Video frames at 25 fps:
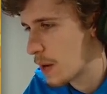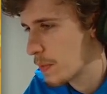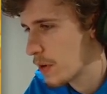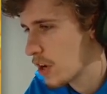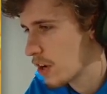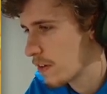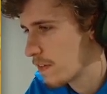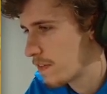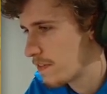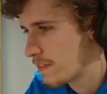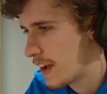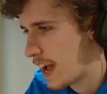we got
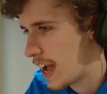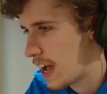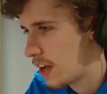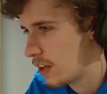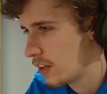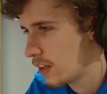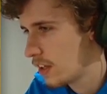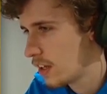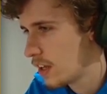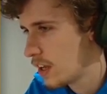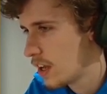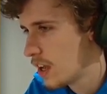a
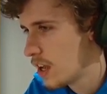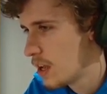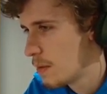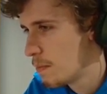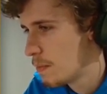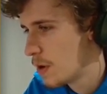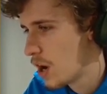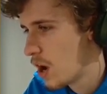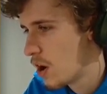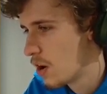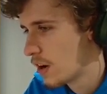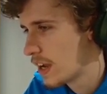foul.
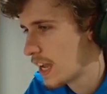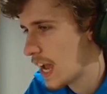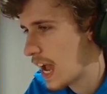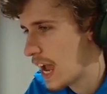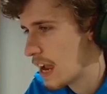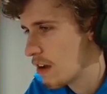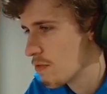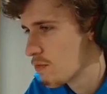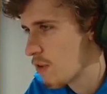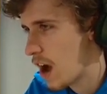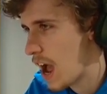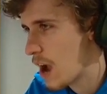But okay,
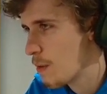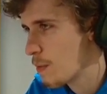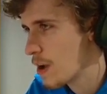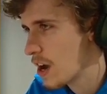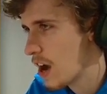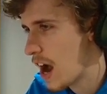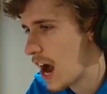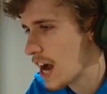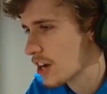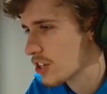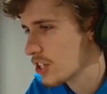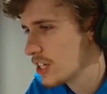right, we are
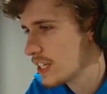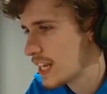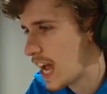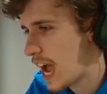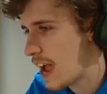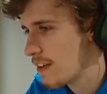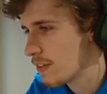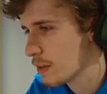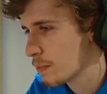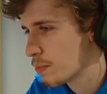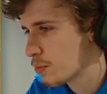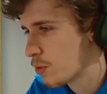actually
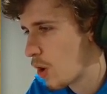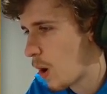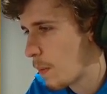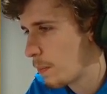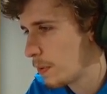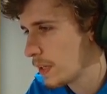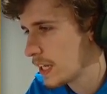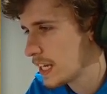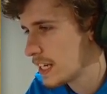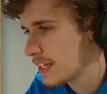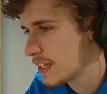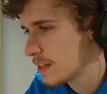diving
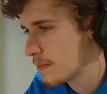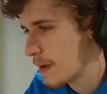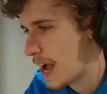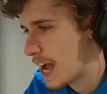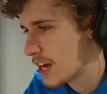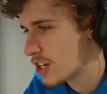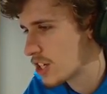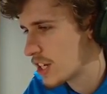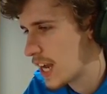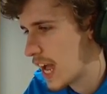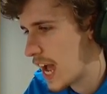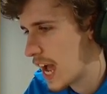properly into the
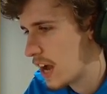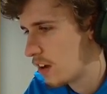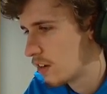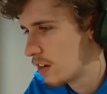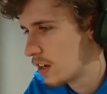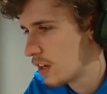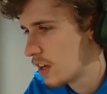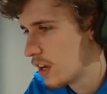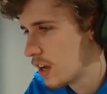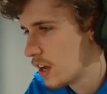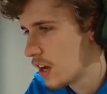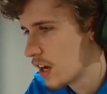match now.
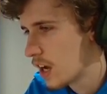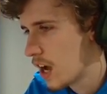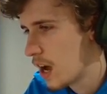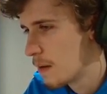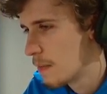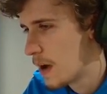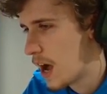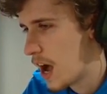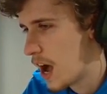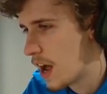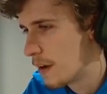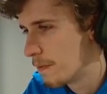Come
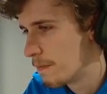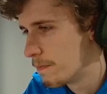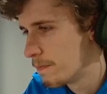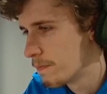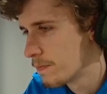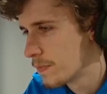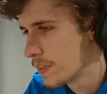on.